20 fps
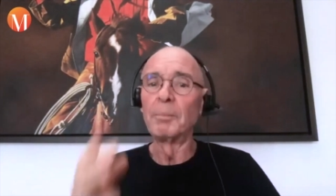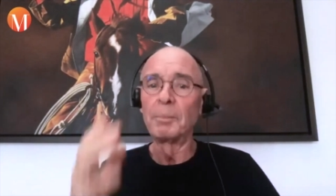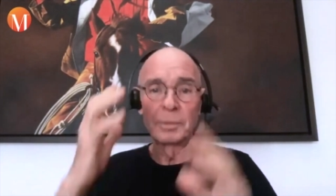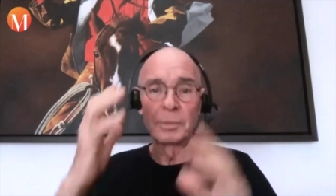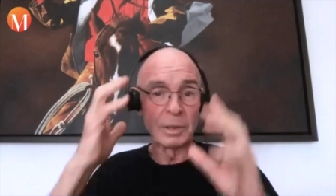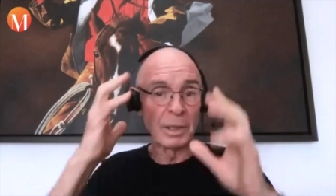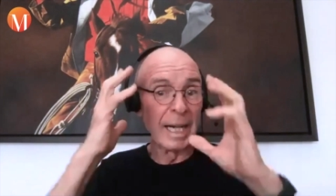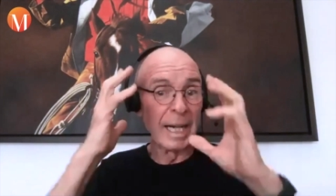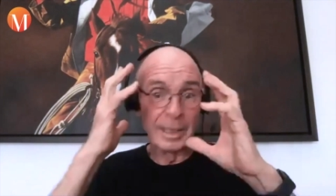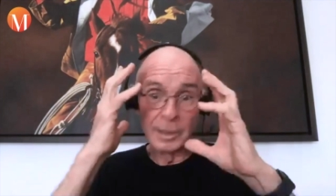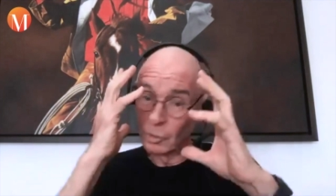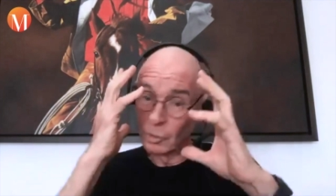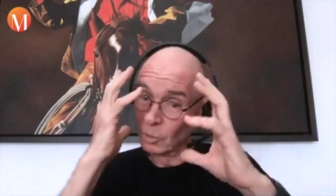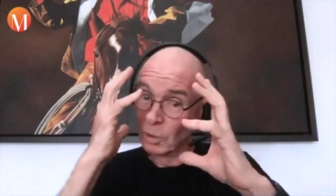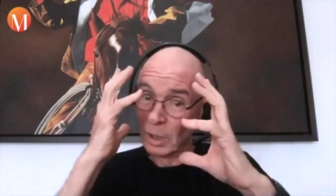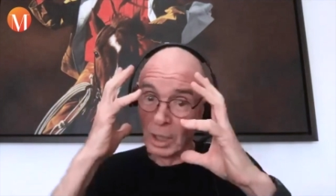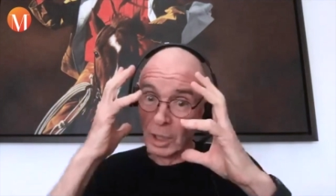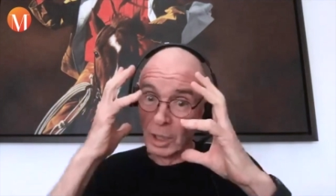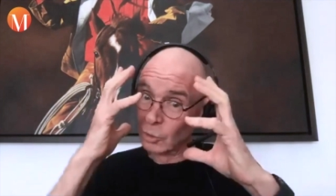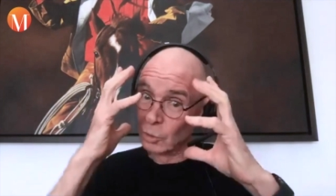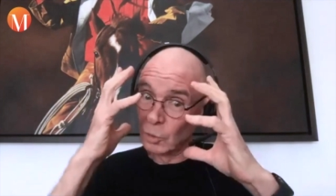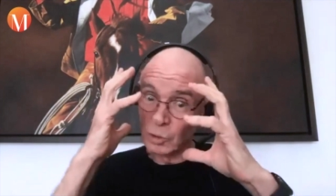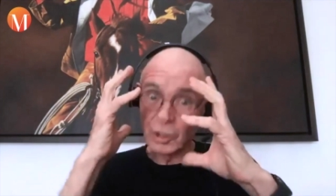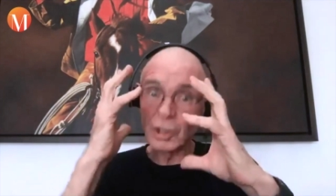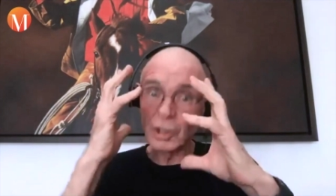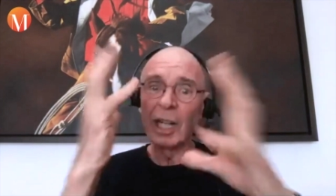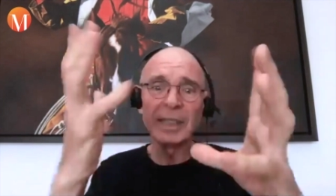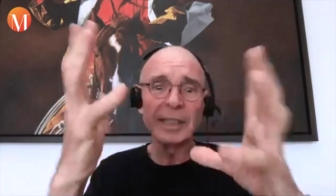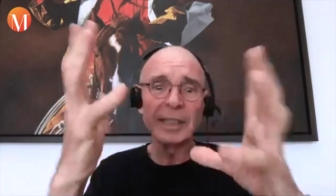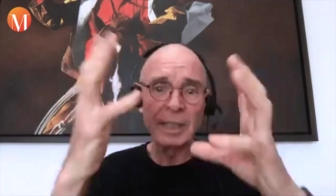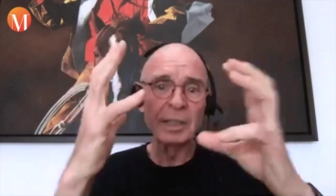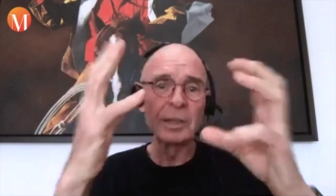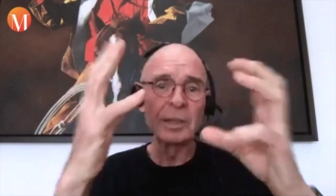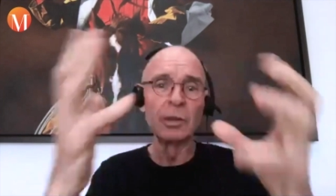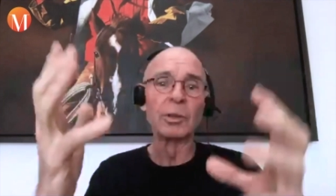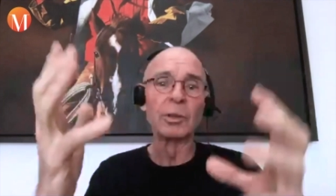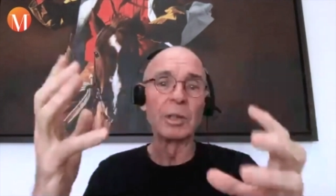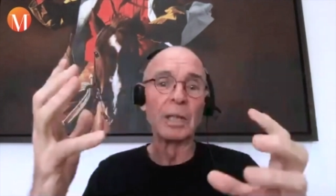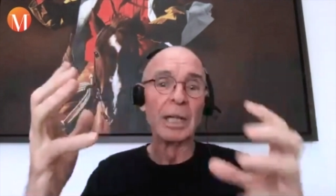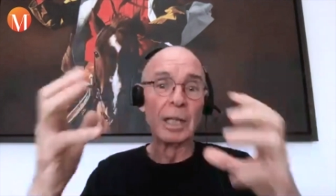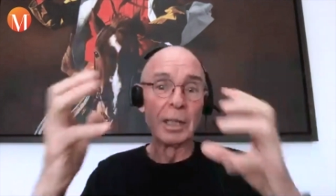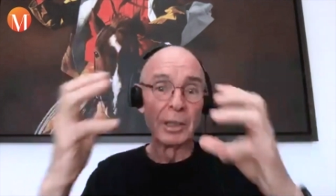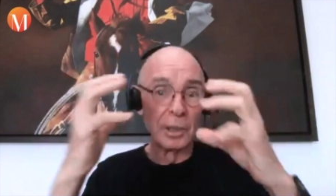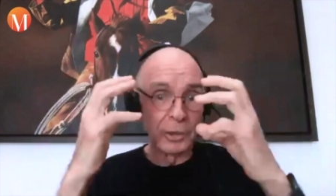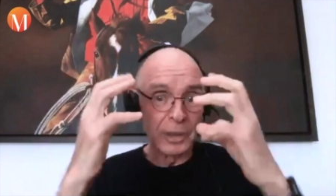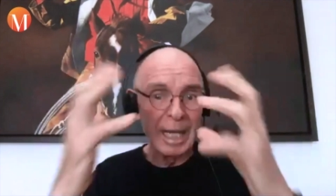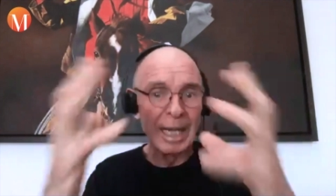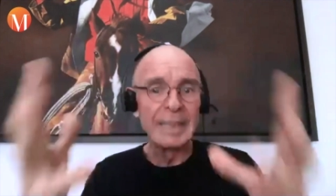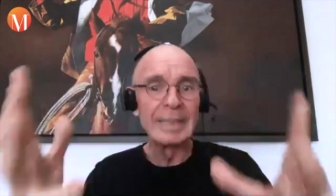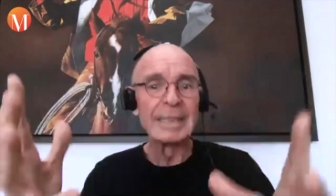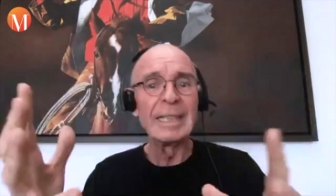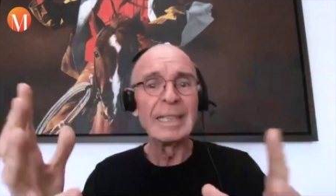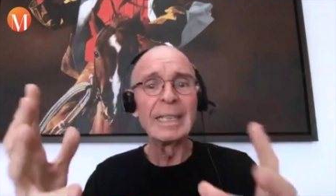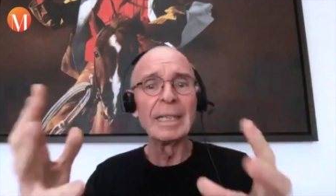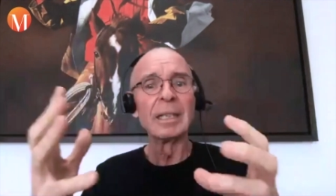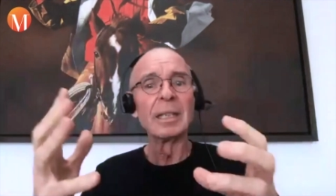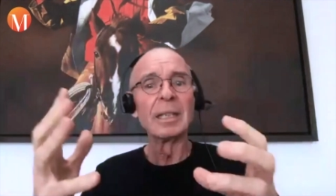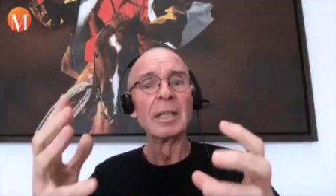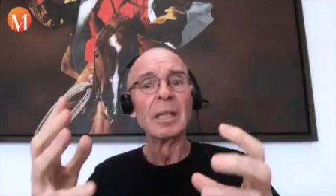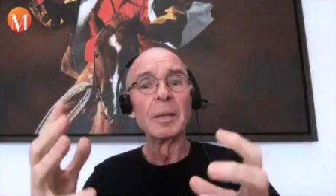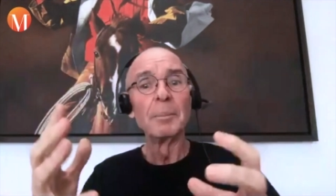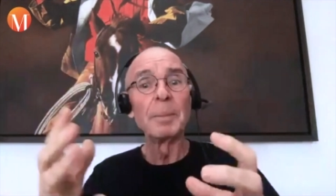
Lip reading: Try to trust your idea,